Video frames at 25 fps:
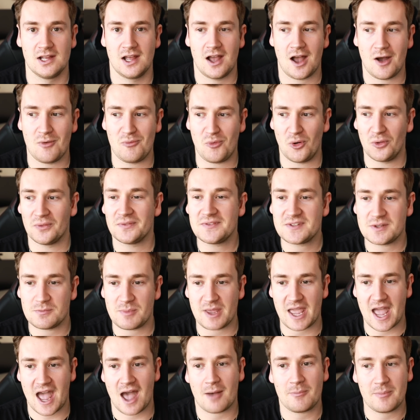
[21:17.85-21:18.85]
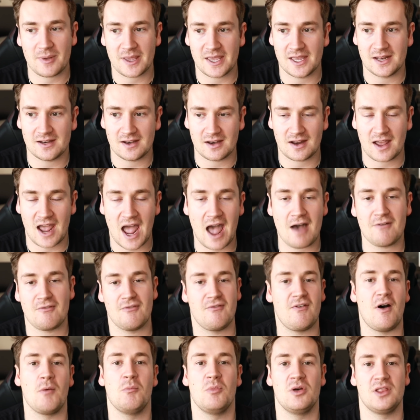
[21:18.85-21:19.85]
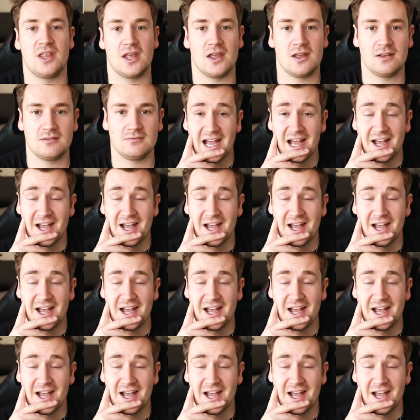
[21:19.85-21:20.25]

I want to be happy and have fun with it.